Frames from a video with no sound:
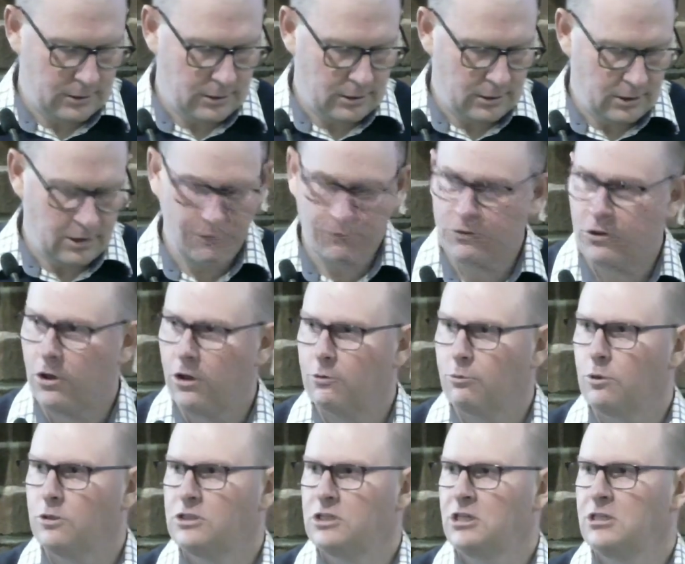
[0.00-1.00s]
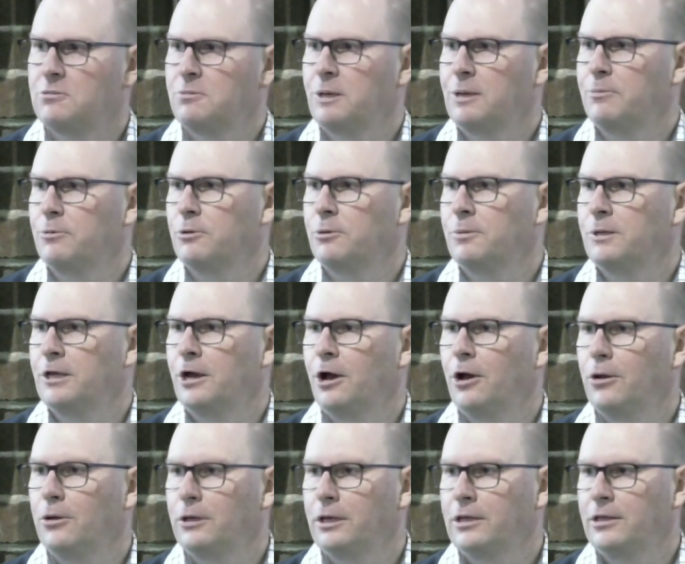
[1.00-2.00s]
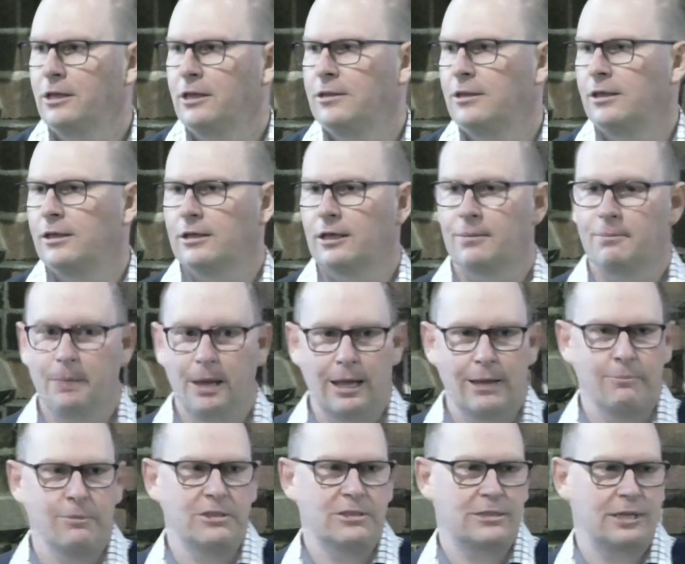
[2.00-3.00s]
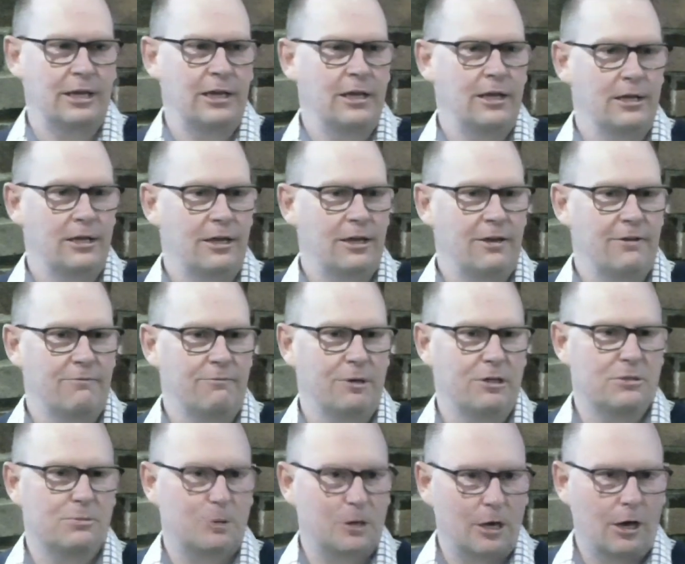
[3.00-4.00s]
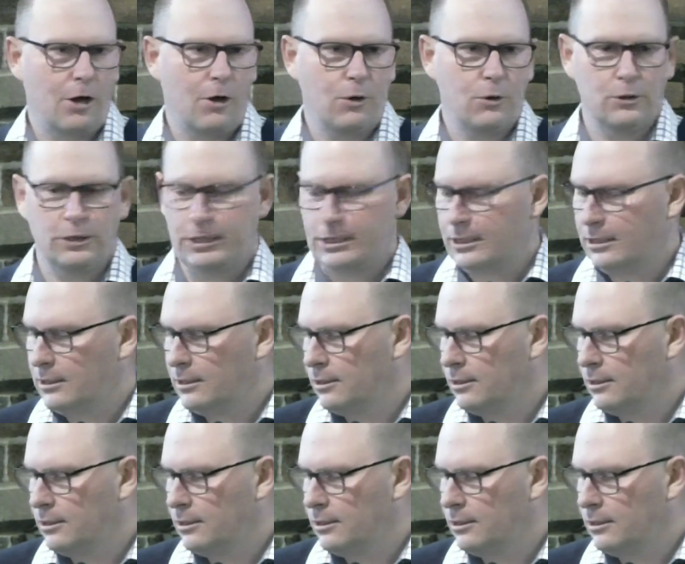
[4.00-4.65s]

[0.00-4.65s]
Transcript: If God wants his people to be holy, then the commandments that he gives must be holy,